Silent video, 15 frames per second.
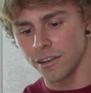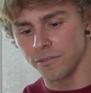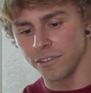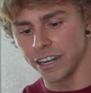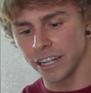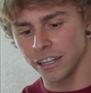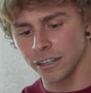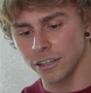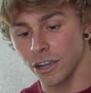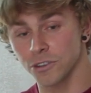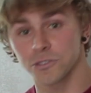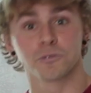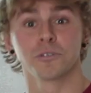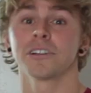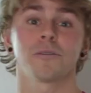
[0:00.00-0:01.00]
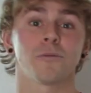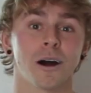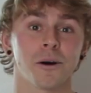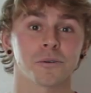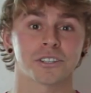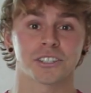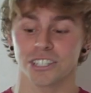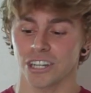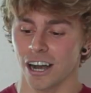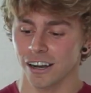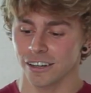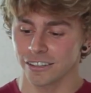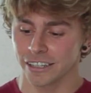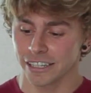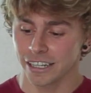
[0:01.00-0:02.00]
Vanilla goes really well with
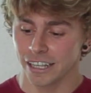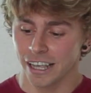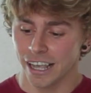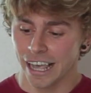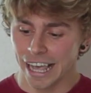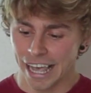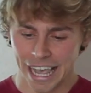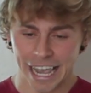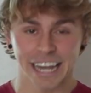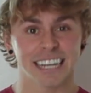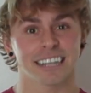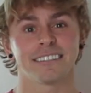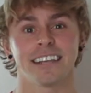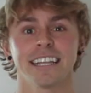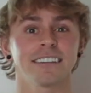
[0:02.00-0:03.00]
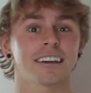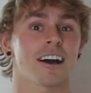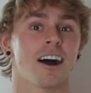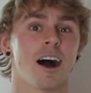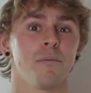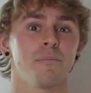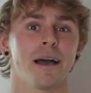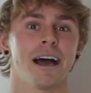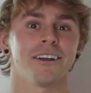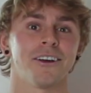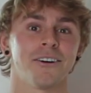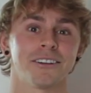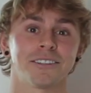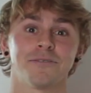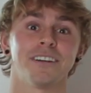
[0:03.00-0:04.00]
chocolate, and it contains a compound
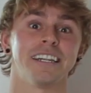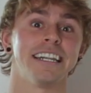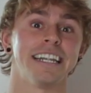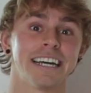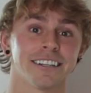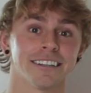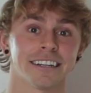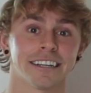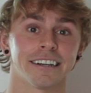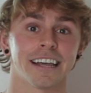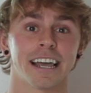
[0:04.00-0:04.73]
known as vanillin.